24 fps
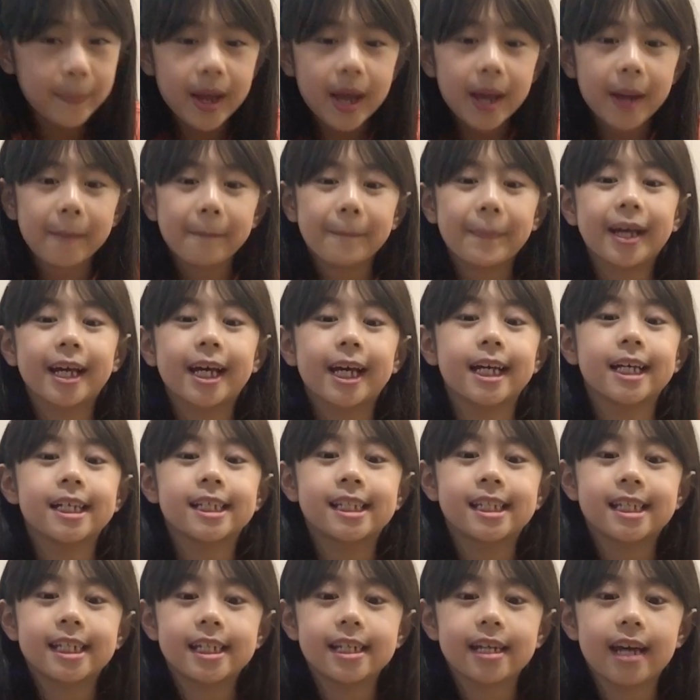Snape,
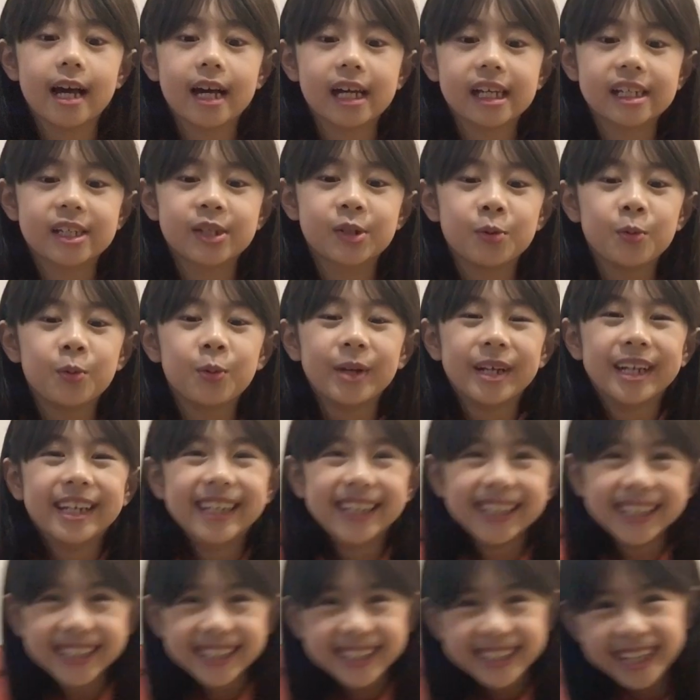because he
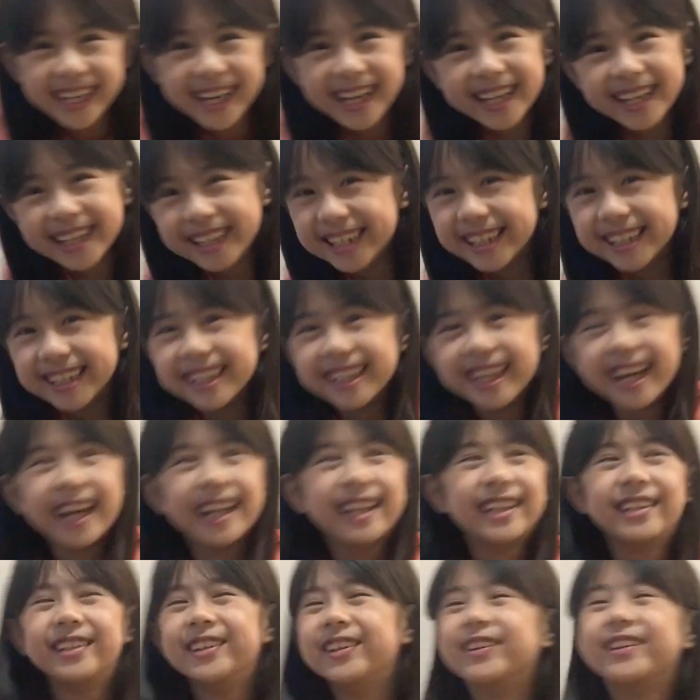acts weird,
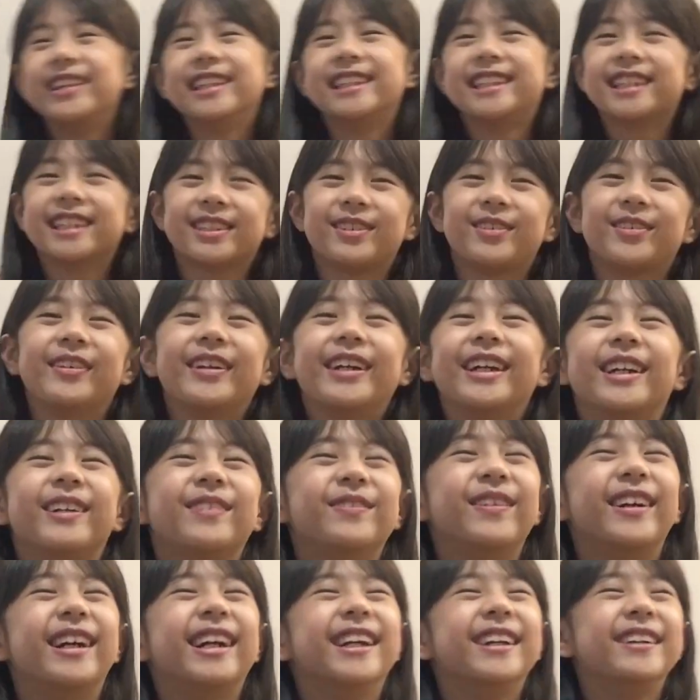and I don't know, he's
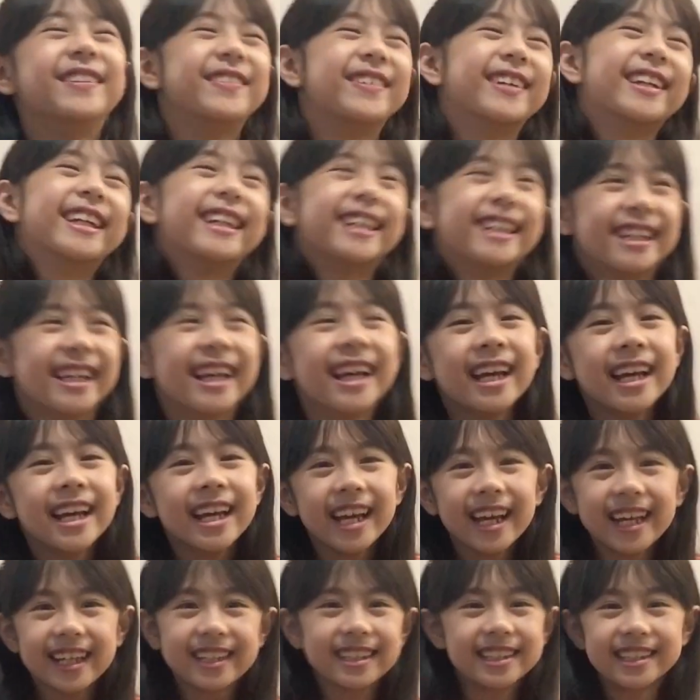just weird, very
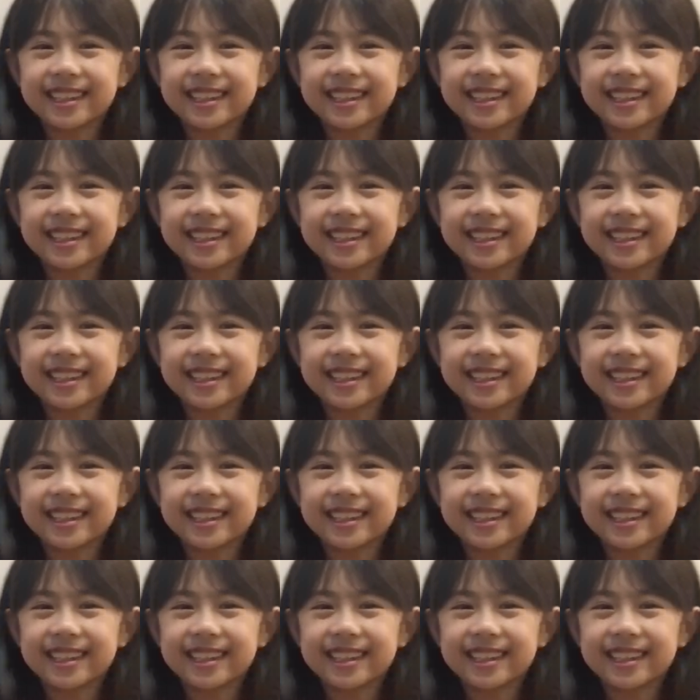weird.